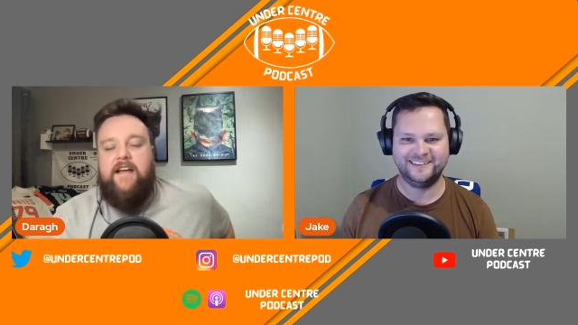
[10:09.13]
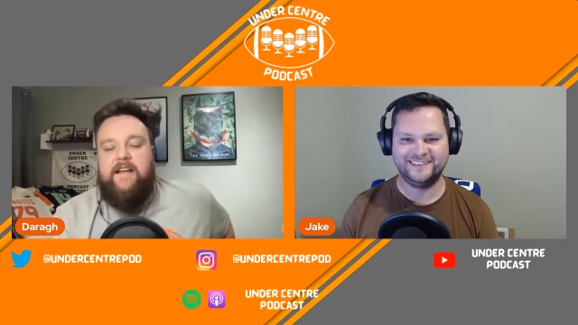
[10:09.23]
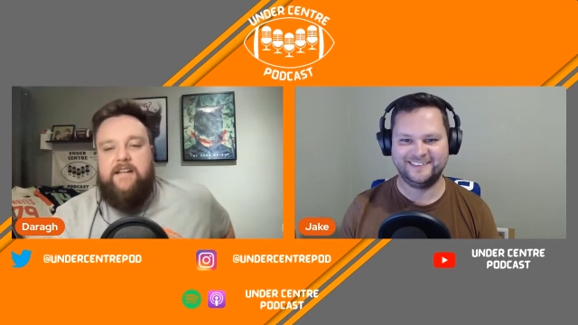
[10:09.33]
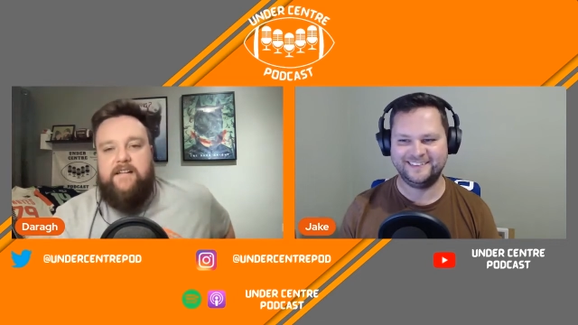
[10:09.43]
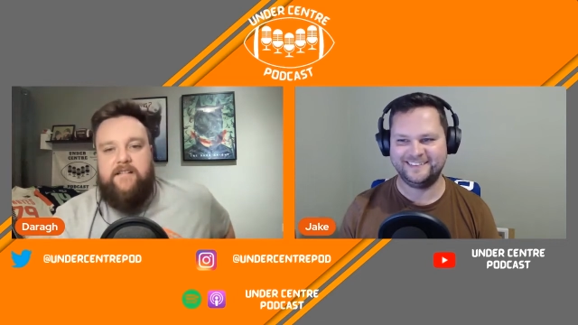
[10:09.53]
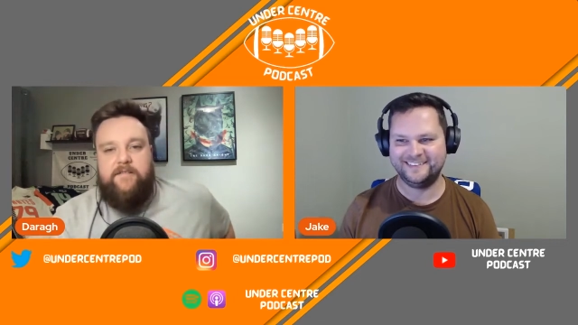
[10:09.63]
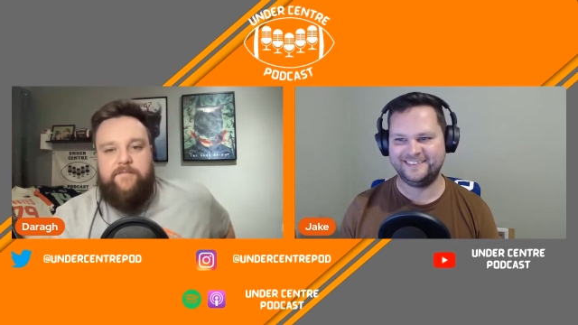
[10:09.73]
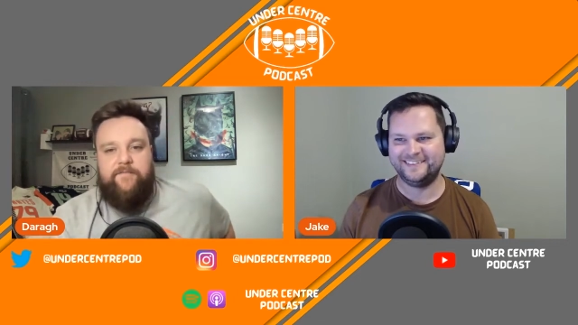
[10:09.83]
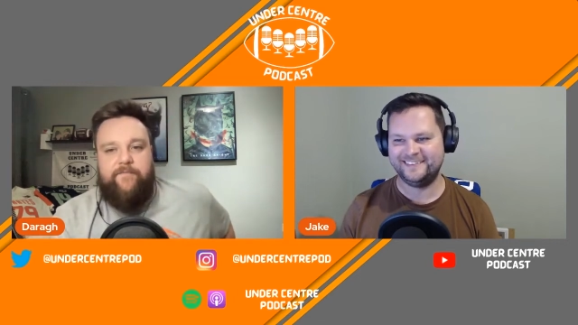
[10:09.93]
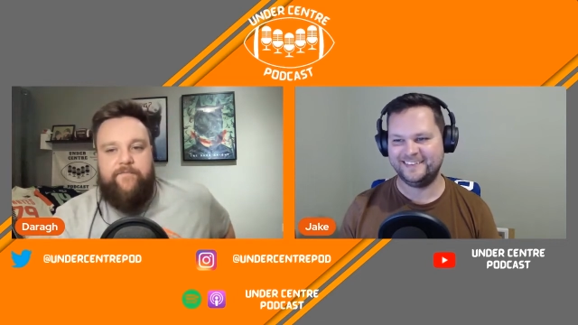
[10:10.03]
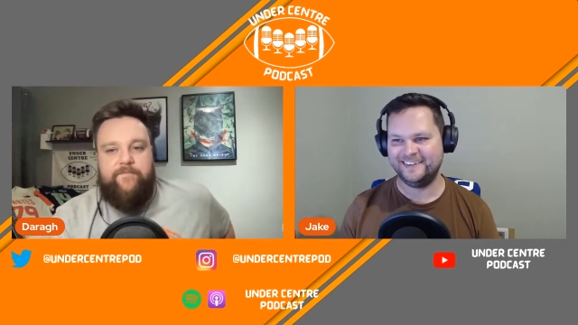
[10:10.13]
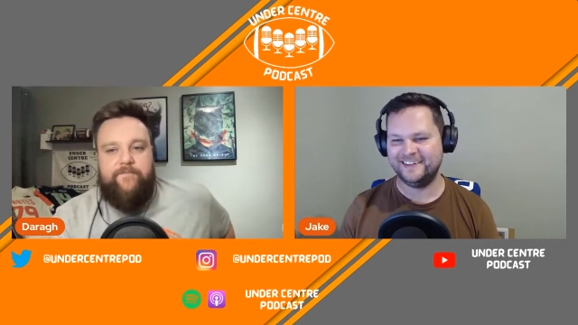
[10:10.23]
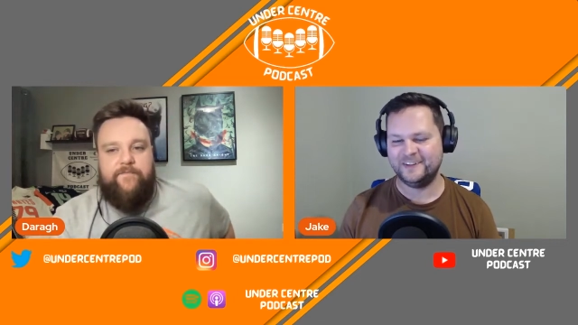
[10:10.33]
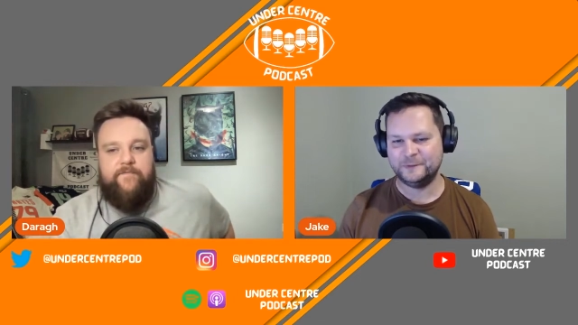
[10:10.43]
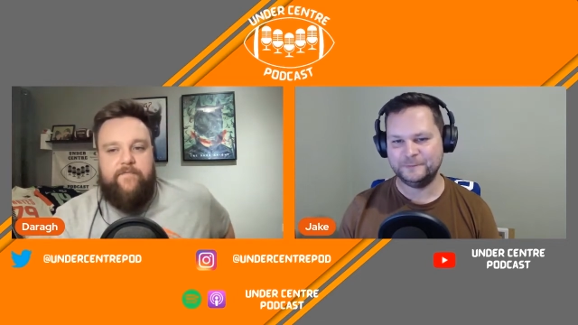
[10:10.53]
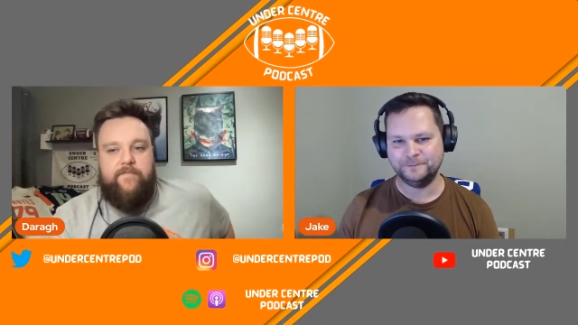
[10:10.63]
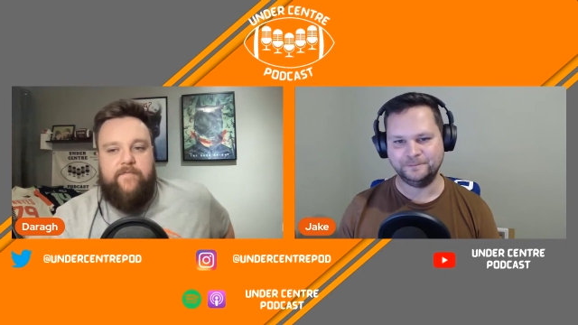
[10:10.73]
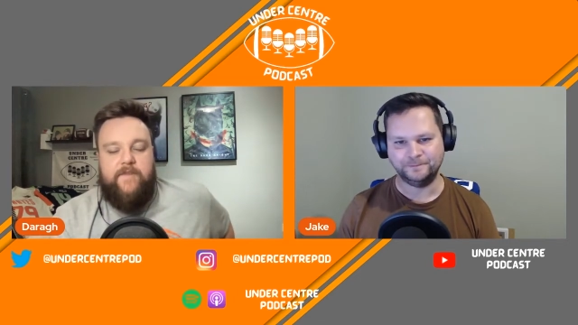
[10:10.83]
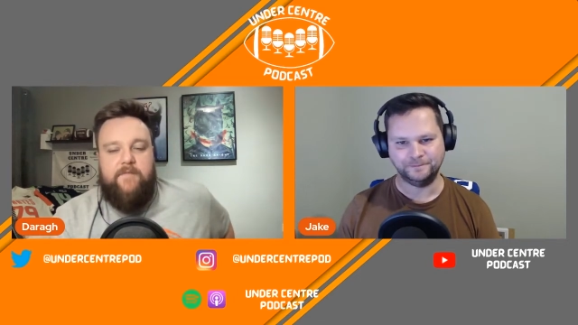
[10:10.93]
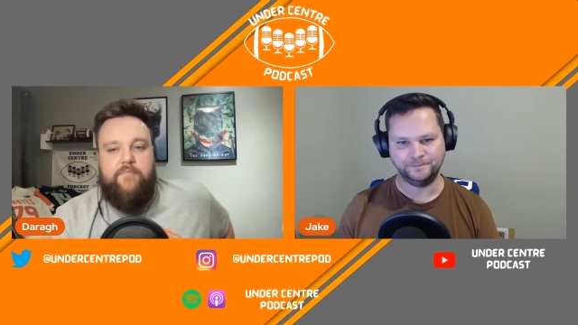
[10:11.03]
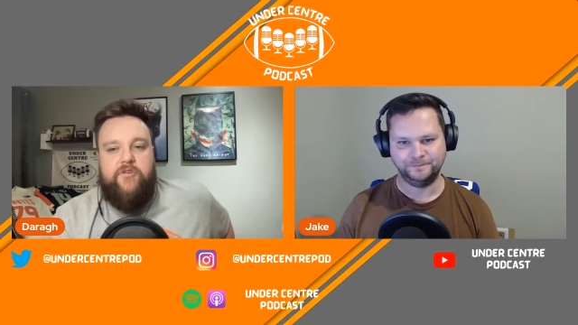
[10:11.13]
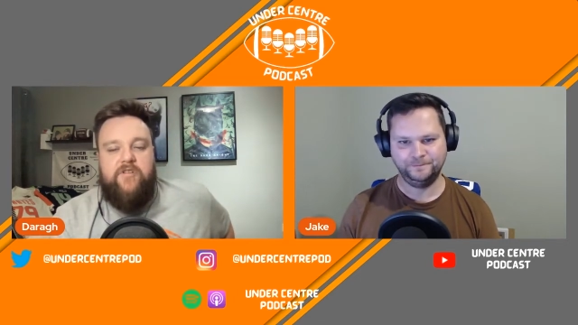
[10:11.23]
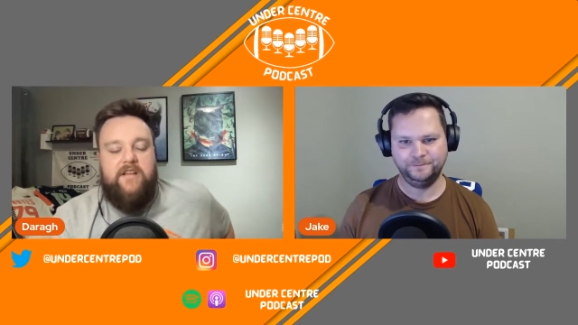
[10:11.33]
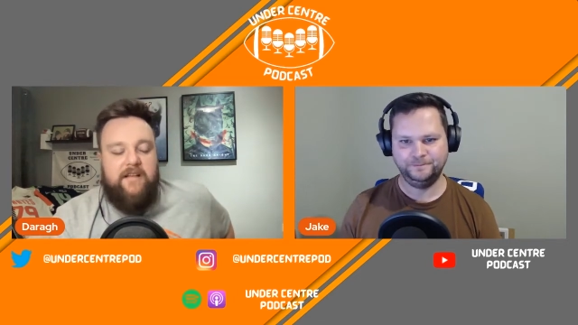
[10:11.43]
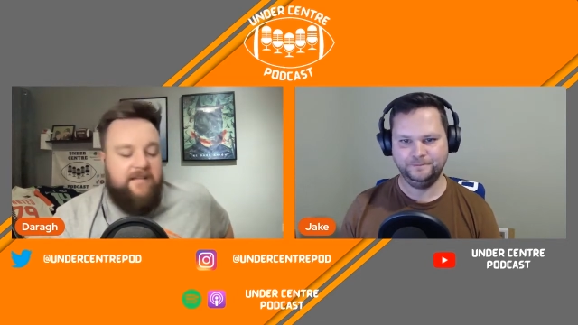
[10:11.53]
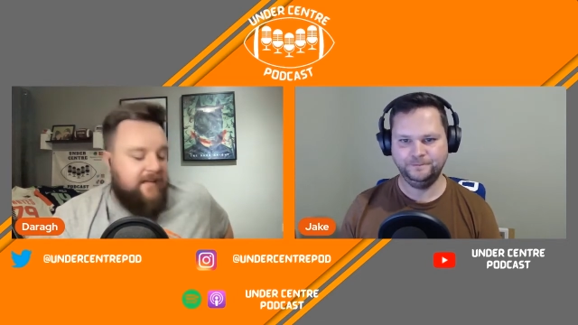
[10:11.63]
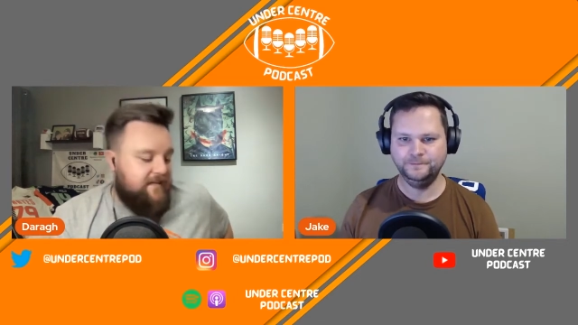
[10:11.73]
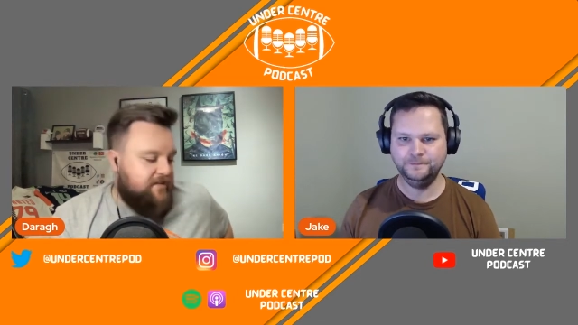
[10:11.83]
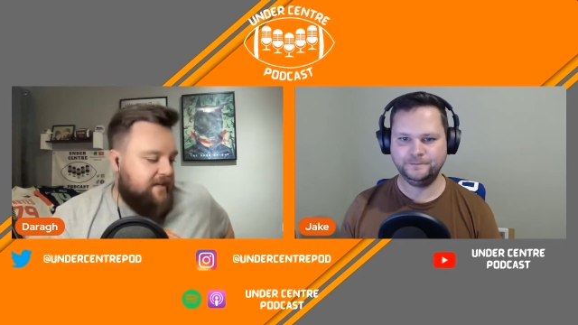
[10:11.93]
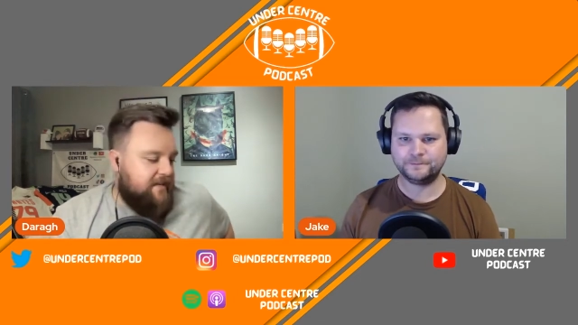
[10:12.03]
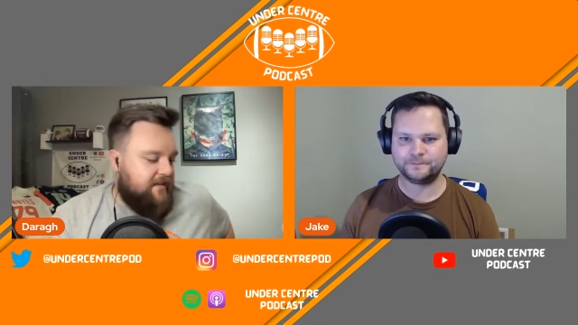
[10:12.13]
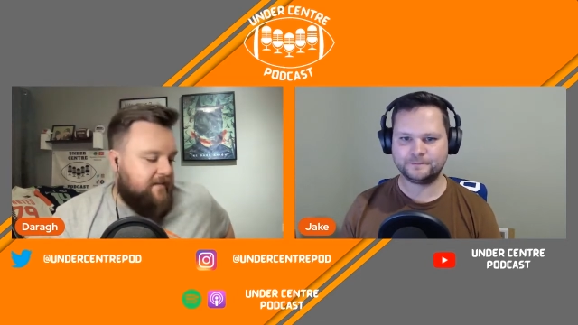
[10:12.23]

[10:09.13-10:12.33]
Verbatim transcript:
Speaker 1: Um, but like Jake,